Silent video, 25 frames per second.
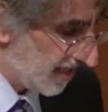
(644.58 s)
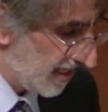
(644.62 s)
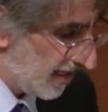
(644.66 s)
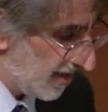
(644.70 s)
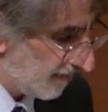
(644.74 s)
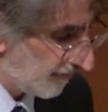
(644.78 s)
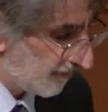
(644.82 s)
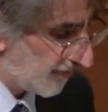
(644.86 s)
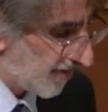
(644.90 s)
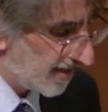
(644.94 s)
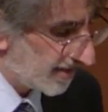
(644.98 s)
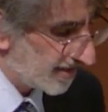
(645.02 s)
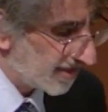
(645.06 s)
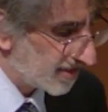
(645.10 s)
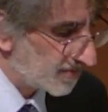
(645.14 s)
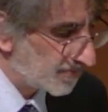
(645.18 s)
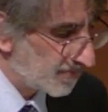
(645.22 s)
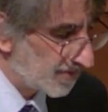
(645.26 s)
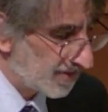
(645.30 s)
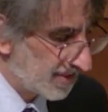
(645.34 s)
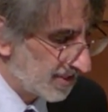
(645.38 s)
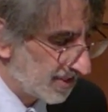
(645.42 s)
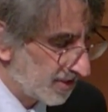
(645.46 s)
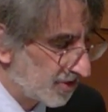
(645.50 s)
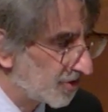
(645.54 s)
Franklin's
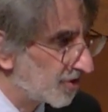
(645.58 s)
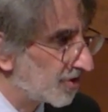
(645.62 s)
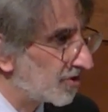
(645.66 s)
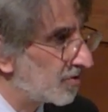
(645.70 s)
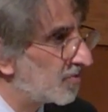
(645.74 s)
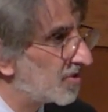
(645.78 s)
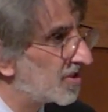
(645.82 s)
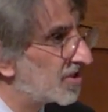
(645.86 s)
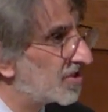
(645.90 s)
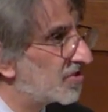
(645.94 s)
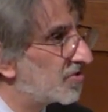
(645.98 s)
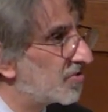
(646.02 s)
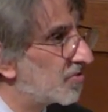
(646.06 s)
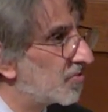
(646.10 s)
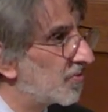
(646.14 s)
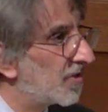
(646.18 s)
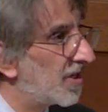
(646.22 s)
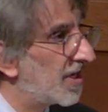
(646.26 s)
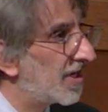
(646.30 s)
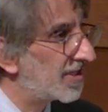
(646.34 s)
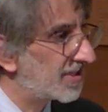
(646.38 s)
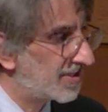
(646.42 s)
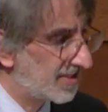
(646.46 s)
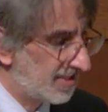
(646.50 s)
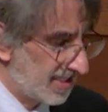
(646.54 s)
petition was
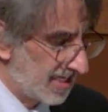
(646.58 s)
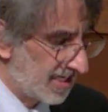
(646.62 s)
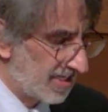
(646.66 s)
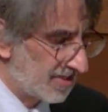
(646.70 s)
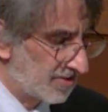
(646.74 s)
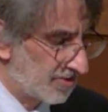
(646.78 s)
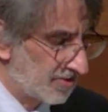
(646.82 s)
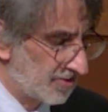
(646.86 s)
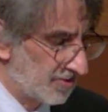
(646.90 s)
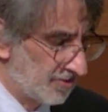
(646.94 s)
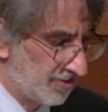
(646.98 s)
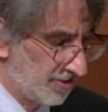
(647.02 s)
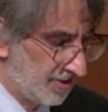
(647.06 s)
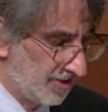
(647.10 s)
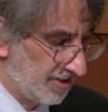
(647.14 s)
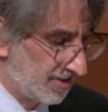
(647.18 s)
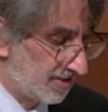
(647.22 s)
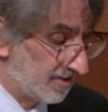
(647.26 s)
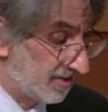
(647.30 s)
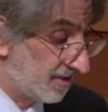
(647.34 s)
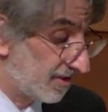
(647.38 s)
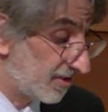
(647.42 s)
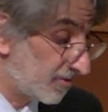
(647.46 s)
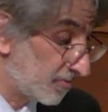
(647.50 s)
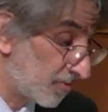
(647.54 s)
direct and
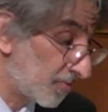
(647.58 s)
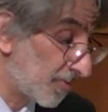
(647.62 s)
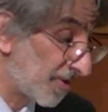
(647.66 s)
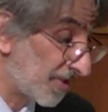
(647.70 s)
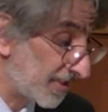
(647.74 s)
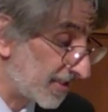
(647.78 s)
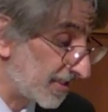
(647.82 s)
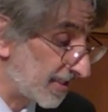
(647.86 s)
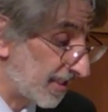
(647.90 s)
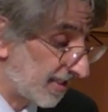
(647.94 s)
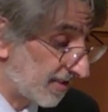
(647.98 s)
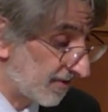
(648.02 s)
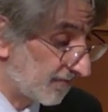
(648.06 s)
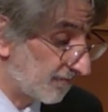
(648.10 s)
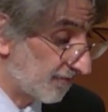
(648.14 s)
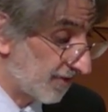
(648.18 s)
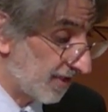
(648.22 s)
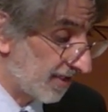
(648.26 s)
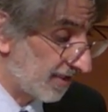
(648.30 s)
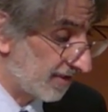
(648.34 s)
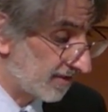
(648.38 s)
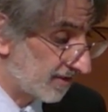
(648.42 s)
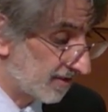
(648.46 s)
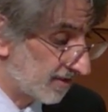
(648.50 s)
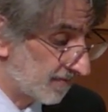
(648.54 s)
earnest. This was one side of
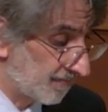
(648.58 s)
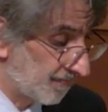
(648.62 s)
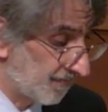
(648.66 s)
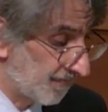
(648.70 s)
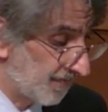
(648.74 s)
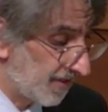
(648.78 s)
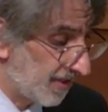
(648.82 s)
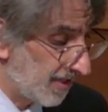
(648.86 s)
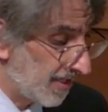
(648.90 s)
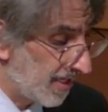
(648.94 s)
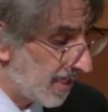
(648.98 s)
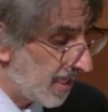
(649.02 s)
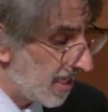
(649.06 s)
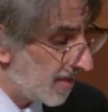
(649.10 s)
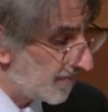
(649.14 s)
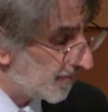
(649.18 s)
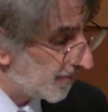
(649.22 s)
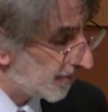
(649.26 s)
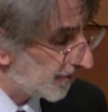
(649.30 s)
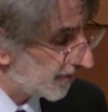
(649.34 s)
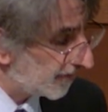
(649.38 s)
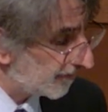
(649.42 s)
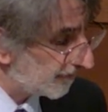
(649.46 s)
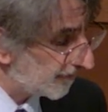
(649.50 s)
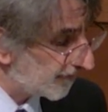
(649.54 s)
Franklin.
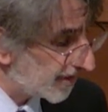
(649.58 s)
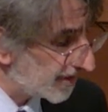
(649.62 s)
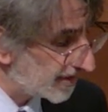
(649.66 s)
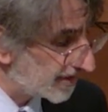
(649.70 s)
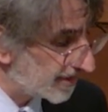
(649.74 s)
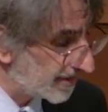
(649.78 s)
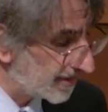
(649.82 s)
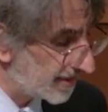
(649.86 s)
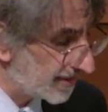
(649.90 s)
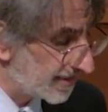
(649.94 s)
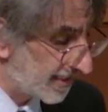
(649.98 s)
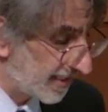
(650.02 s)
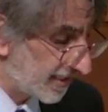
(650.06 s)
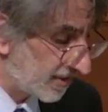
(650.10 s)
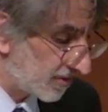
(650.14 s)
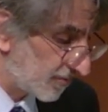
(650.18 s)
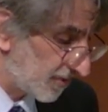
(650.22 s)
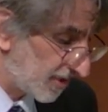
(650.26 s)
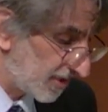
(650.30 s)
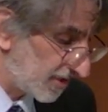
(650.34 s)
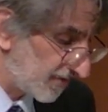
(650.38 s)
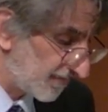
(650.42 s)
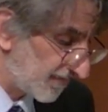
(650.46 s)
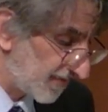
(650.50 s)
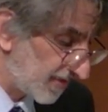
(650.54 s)
Paraphrasing the
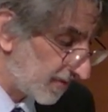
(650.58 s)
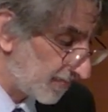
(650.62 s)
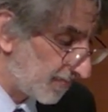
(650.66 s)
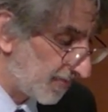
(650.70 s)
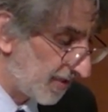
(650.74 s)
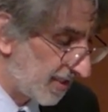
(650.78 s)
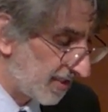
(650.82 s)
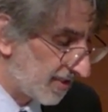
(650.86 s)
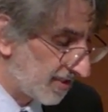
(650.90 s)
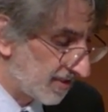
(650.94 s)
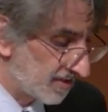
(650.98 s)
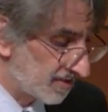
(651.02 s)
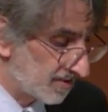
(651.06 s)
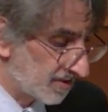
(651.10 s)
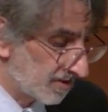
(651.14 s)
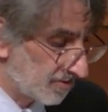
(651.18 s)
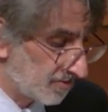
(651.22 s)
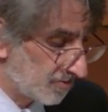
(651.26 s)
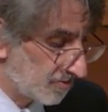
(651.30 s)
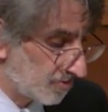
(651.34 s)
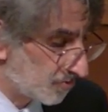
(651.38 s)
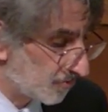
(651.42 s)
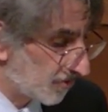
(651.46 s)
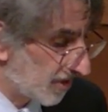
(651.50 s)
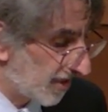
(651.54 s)
Declaration of Independence, on
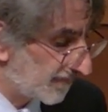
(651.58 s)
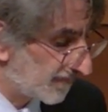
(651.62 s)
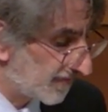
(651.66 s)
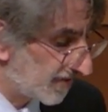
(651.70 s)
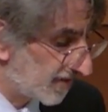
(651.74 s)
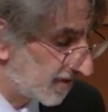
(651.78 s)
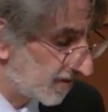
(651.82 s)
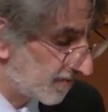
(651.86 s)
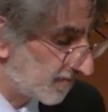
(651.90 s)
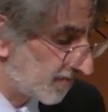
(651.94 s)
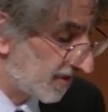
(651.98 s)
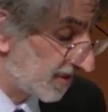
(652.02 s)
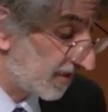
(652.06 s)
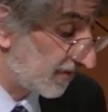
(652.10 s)
whose drafting committee